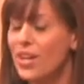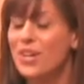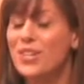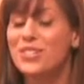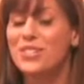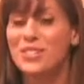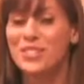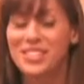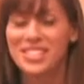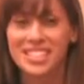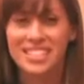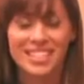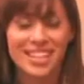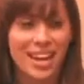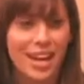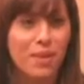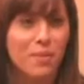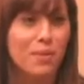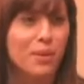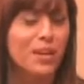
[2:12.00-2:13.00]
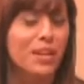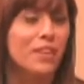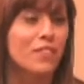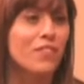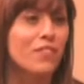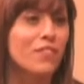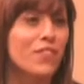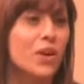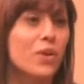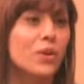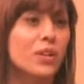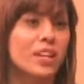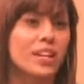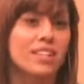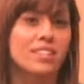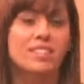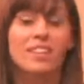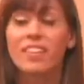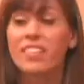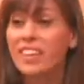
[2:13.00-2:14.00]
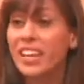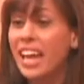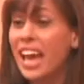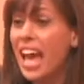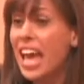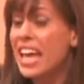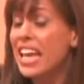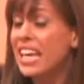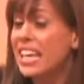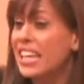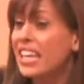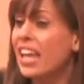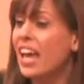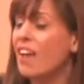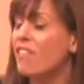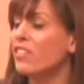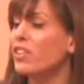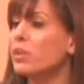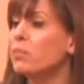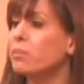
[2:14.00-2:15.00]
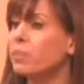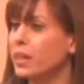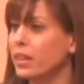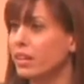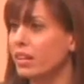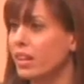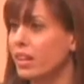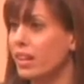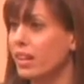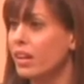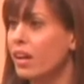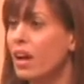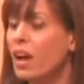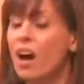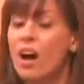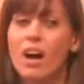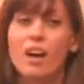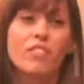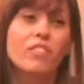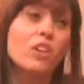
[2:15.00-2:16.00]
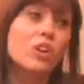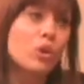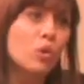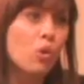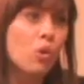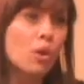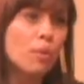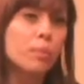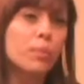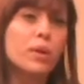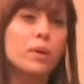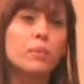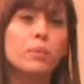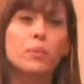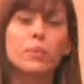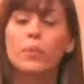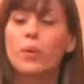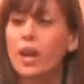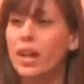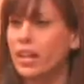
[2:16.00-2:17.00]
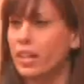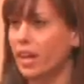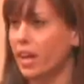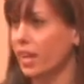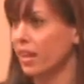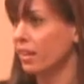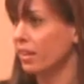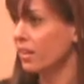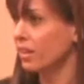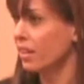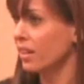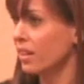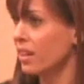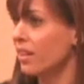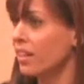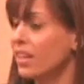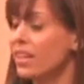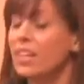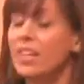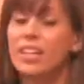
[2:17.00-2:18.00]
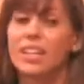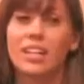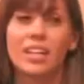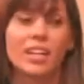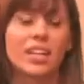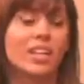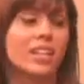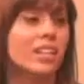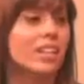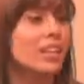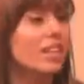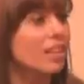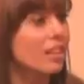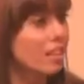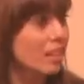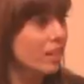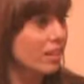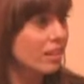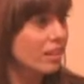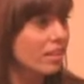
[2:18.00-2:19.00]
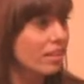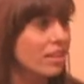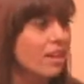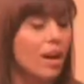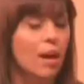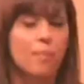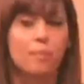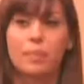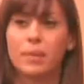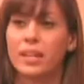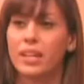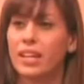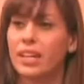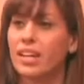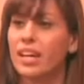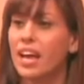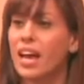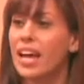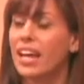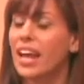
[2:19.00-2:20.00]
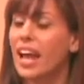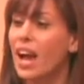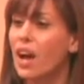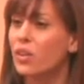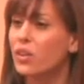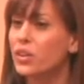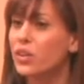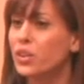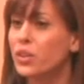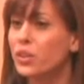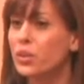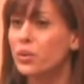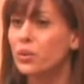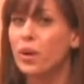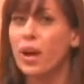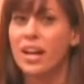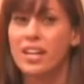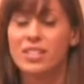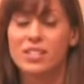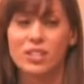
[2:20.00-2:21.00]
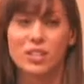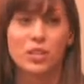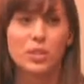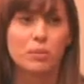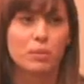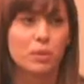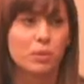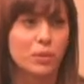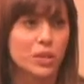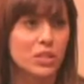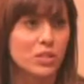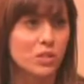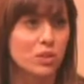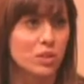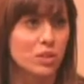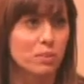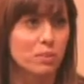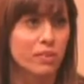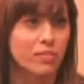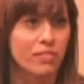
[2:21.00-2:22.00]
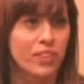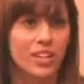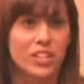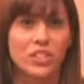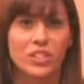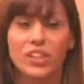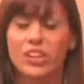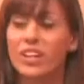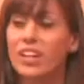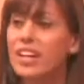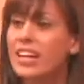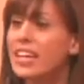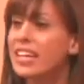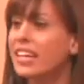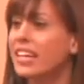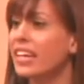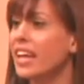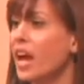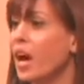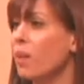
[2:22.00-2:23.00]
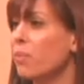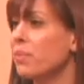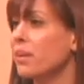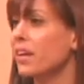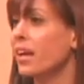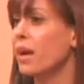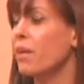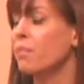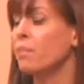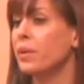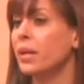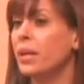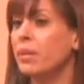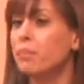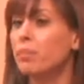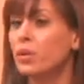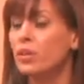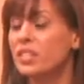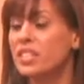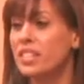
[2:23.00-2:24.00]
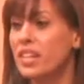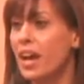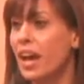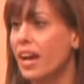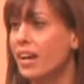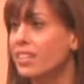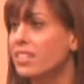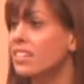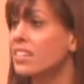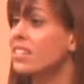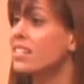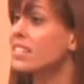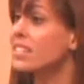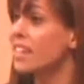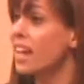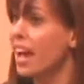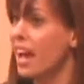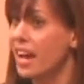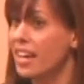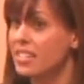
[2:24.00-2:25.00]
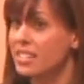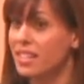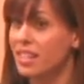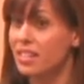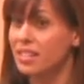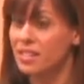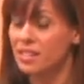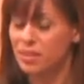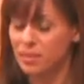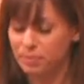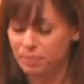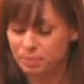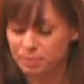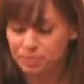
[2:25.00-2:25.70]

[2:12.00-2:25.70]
So today we're going to focus on the inevitability of corporate rating in the company and how you, as a human resource professional, can help the company protect its assets.